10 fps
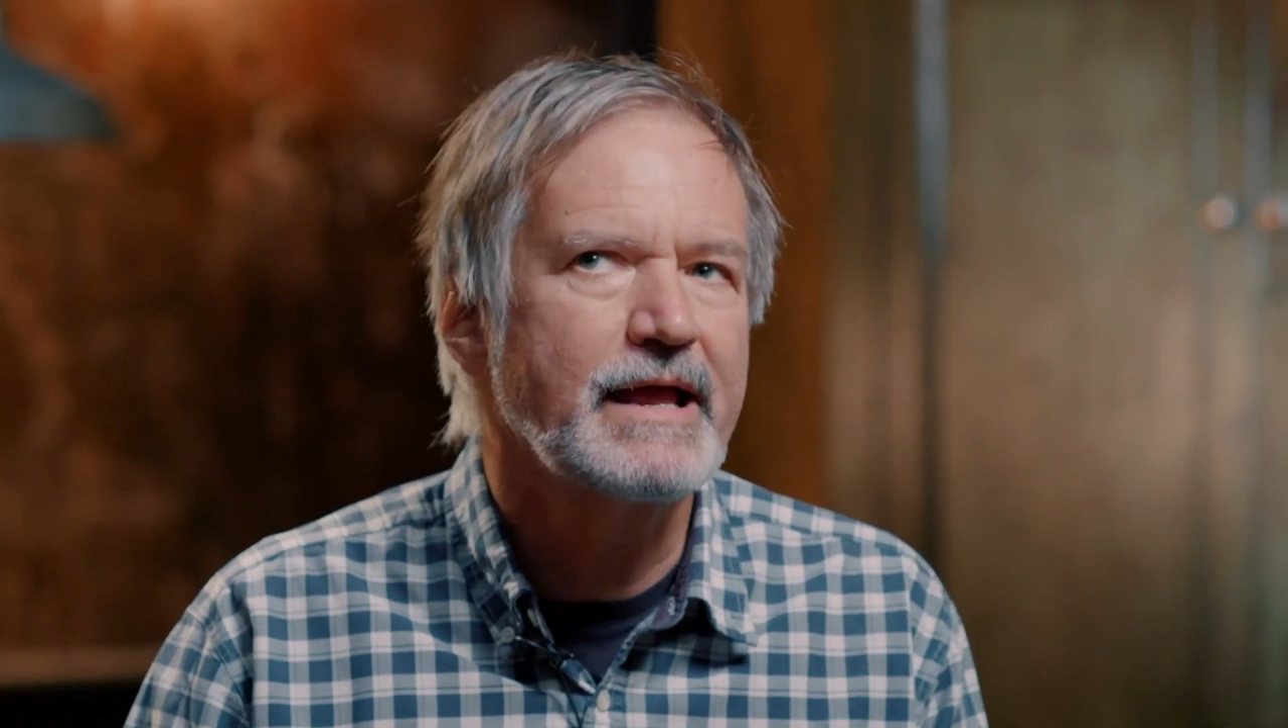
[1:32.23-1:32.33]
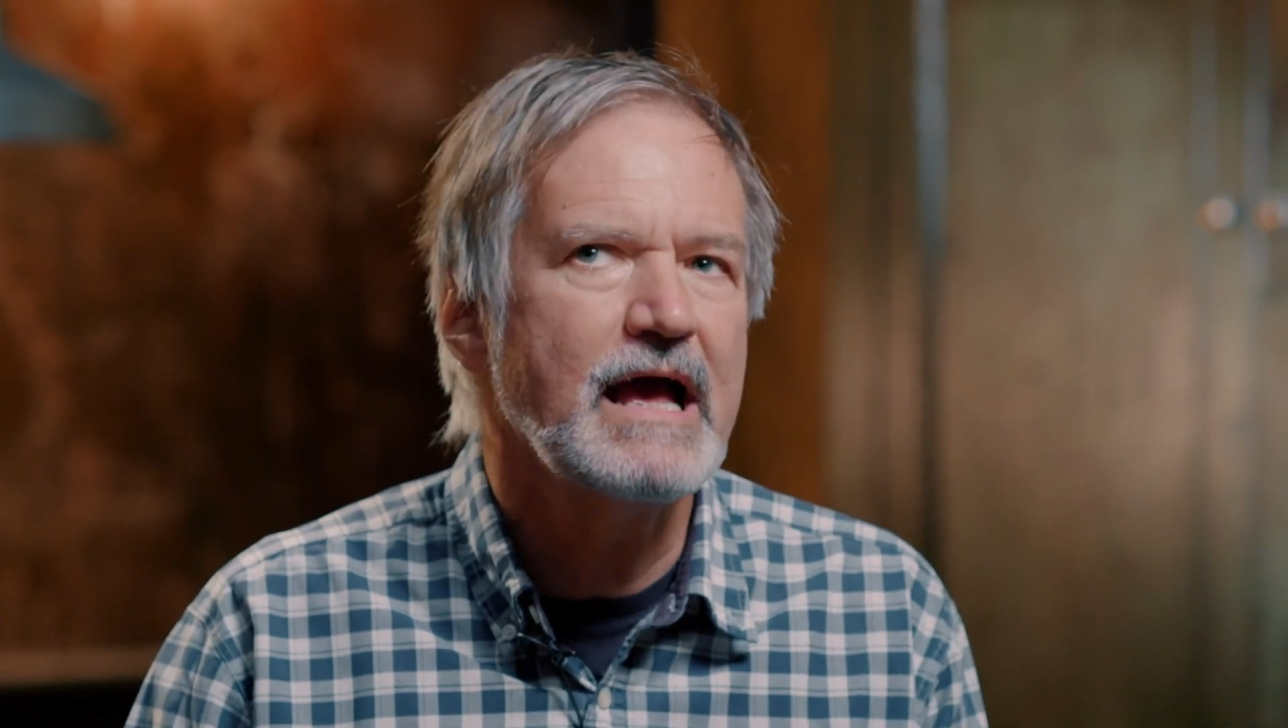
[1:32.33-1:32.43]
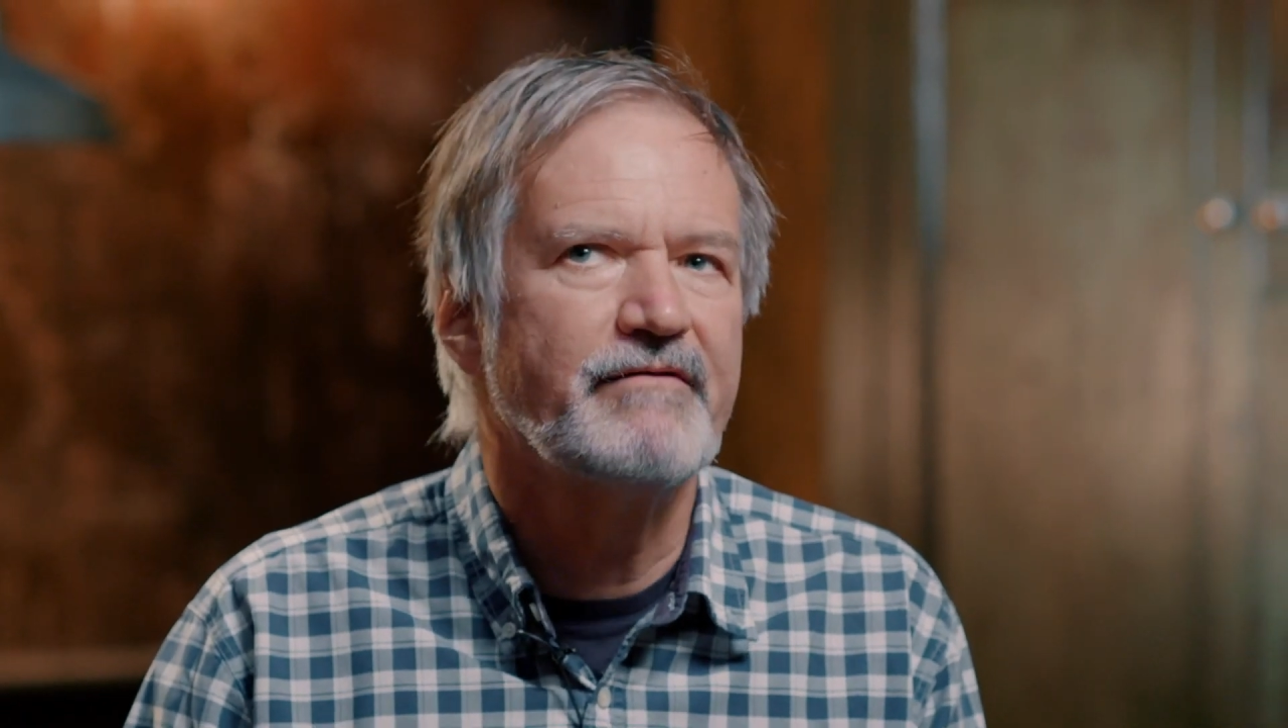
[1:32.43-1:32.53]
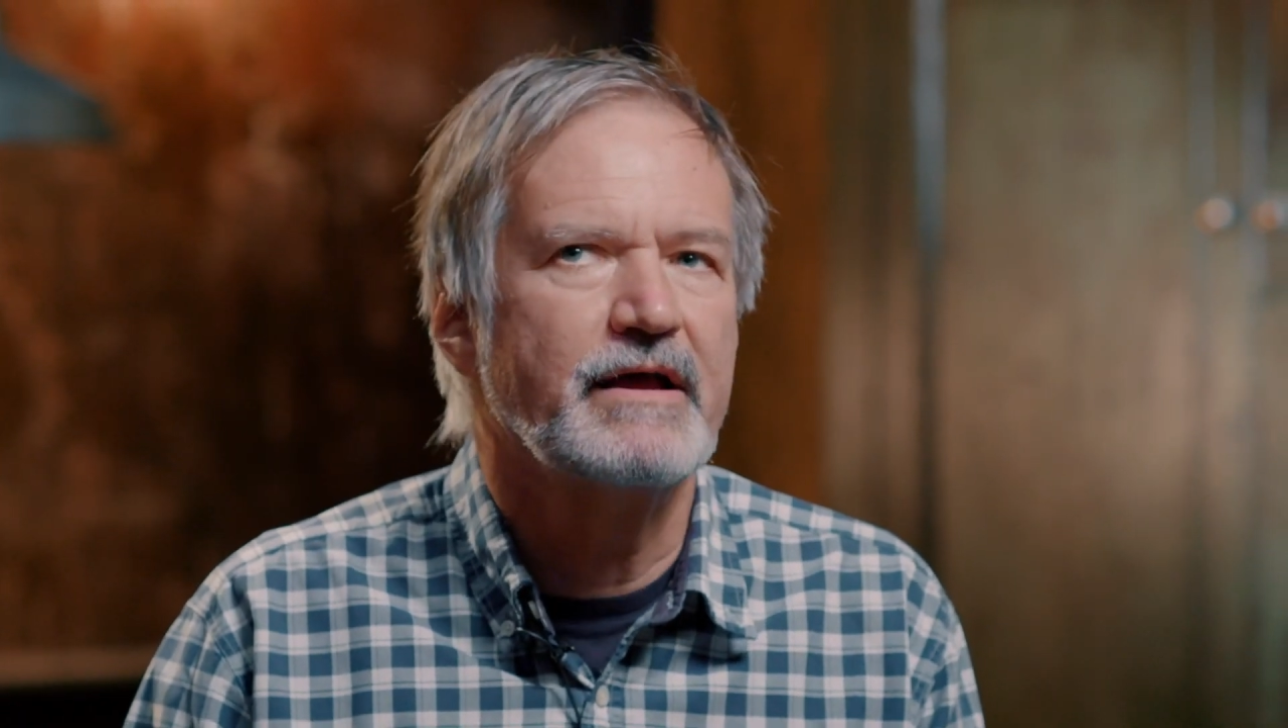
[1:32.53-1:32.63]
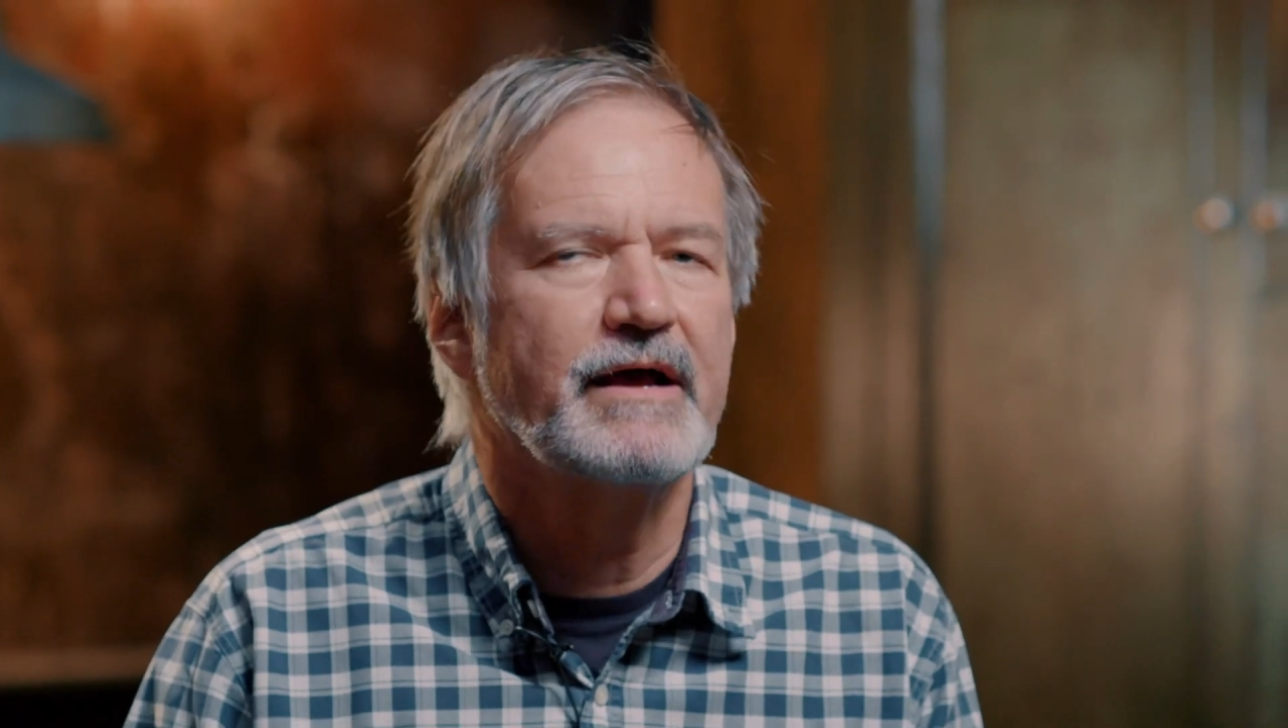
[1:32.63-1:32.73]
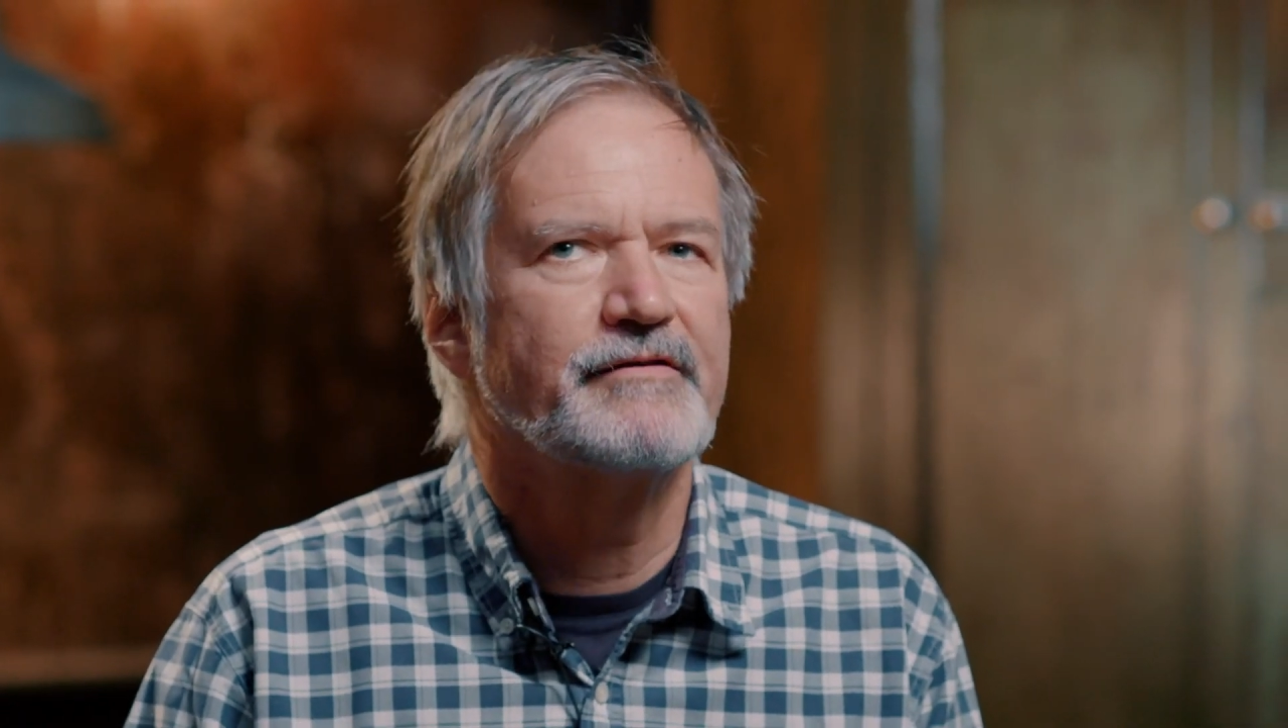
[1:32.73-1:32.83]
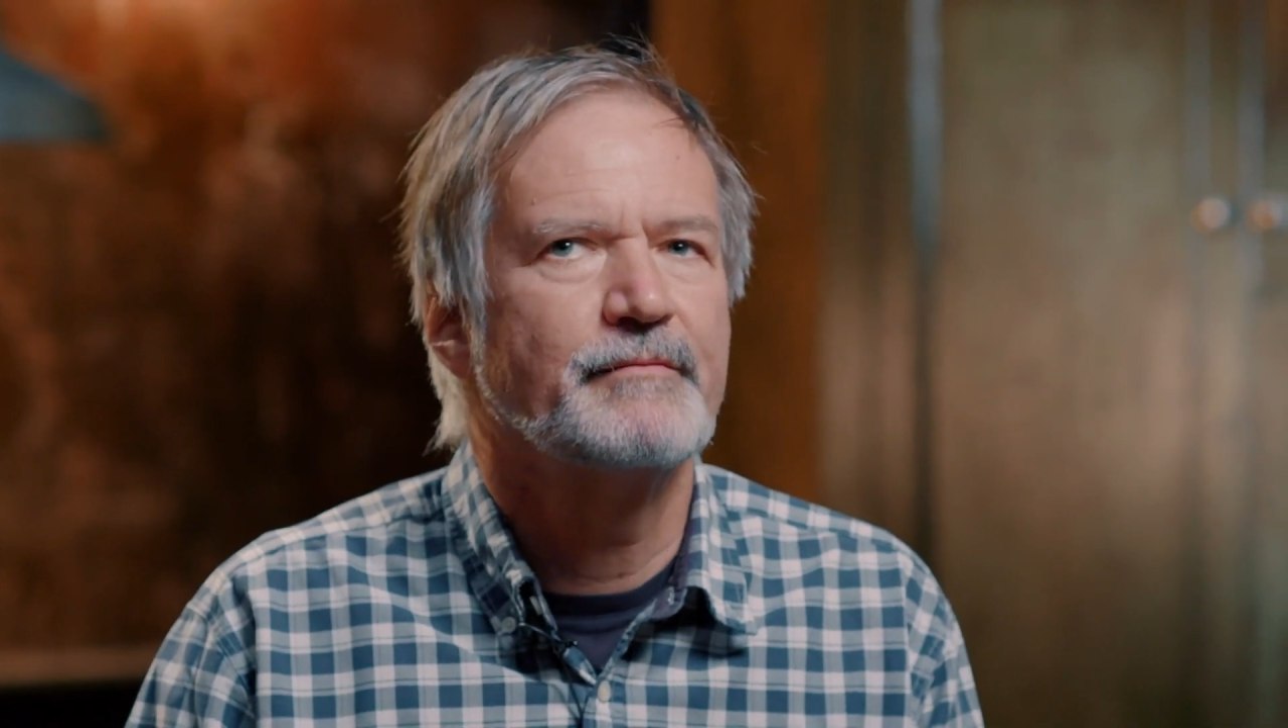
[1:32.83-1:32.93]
caveats.